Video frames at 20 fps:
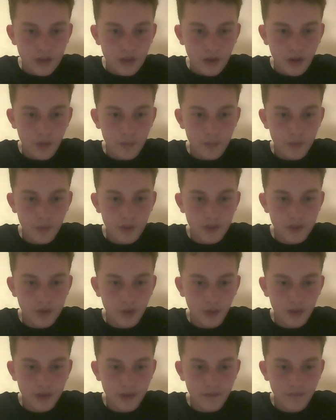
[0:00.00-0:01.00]
Hope you
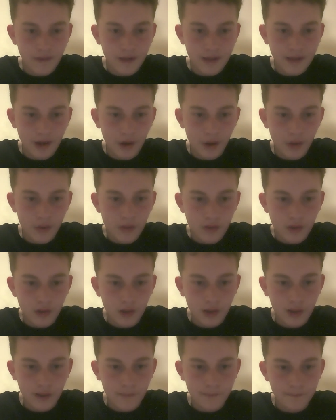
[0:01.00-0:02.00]
enjoyed the video.
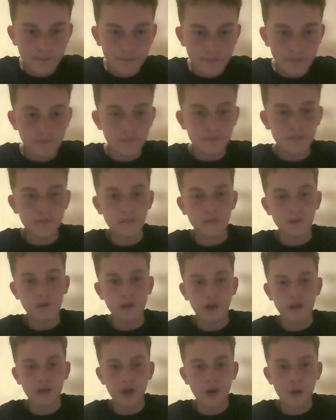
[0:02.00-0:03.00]

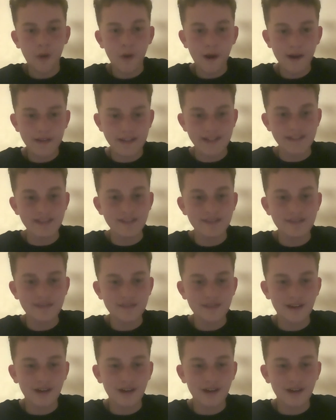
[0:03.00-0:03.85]
I know I didn't.